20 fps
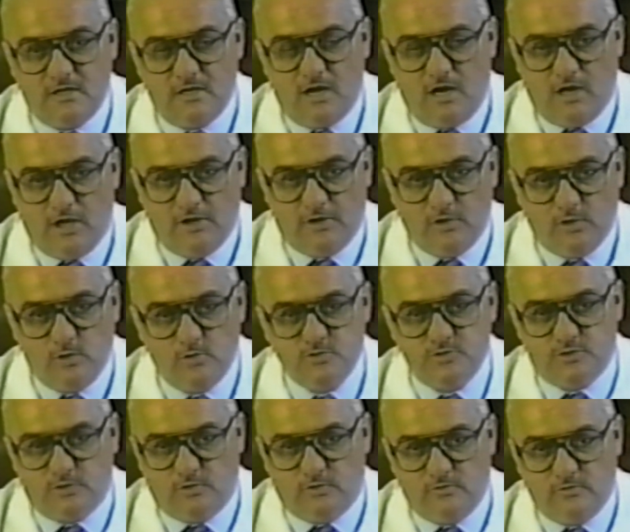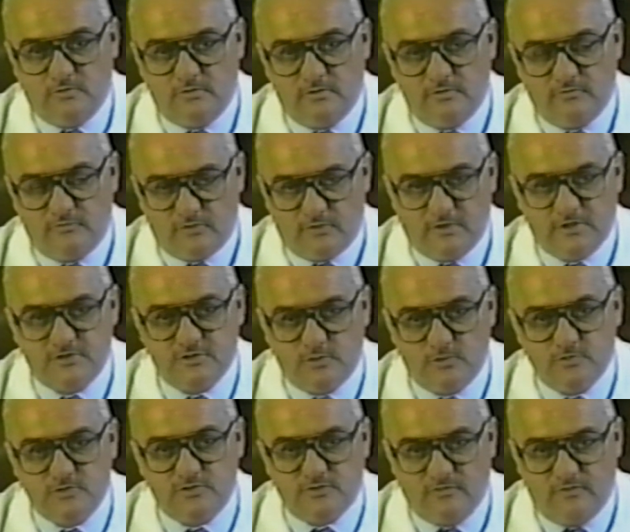on ozone for its
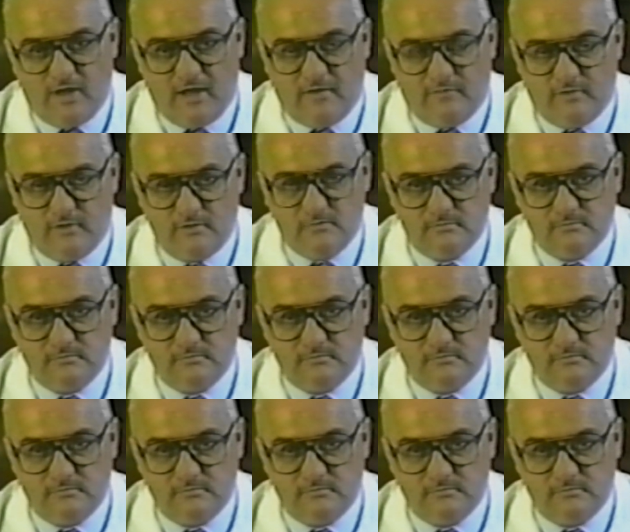own survival.